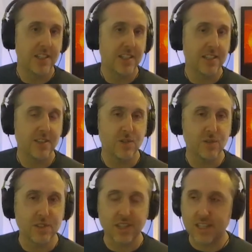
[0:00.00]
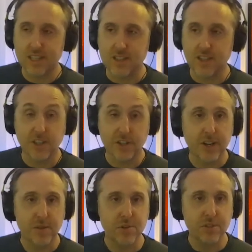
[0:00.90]
It is an
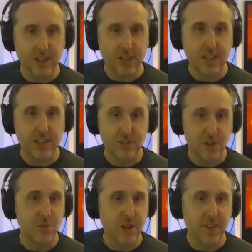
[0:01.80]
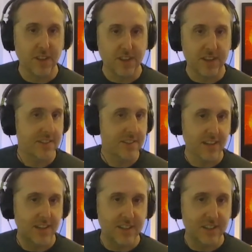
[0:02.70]
incredible tool. I think
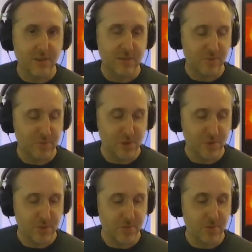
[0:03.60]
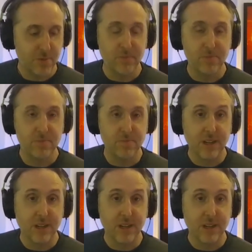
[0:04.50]
that, I'm sure people would be